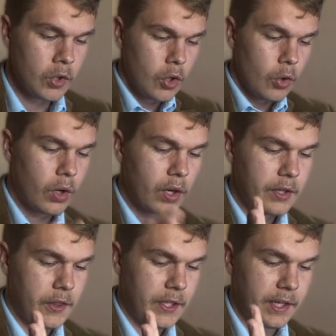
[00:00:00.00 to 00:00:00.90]
one of
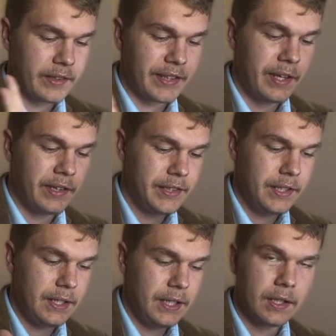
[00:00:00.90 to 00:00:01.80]
the things I
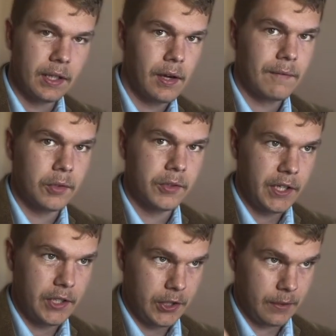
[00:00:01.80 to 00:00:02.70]
see in the
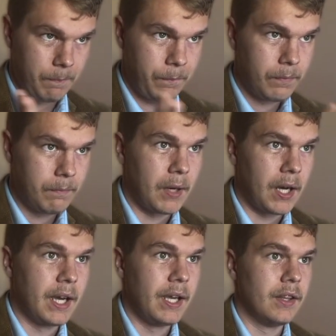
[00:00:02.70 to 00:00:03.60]
conversation
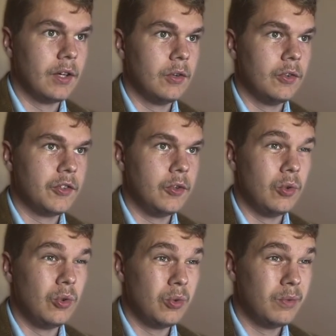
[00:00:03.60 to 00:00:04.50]
by those
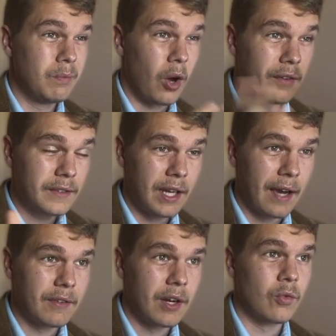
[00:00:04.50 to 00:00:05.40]
who often
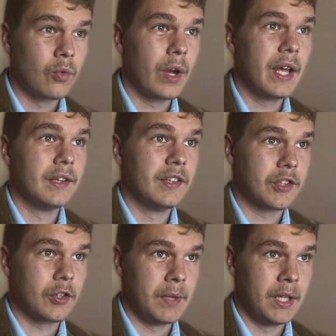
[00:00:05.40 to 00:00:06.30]
have not read the
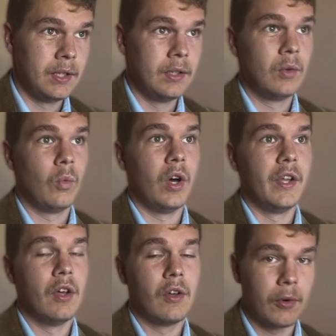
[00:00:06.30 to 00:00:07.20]
Sermon
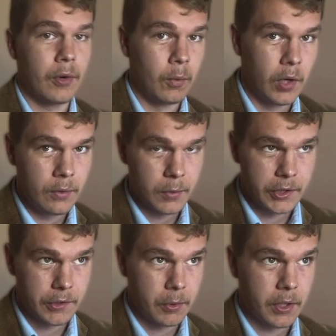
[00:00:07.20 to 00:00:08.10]
131, which
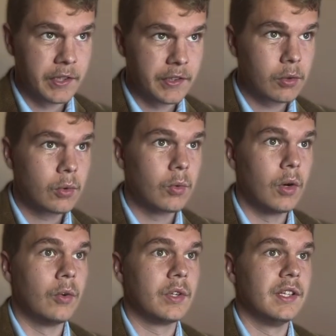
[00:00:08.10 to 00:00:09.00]
is where this
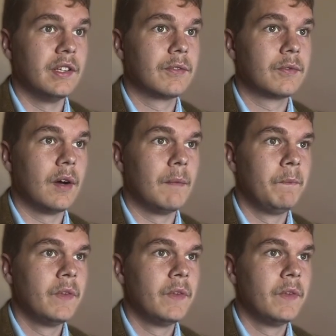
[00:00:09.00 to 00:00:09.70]
quote is from,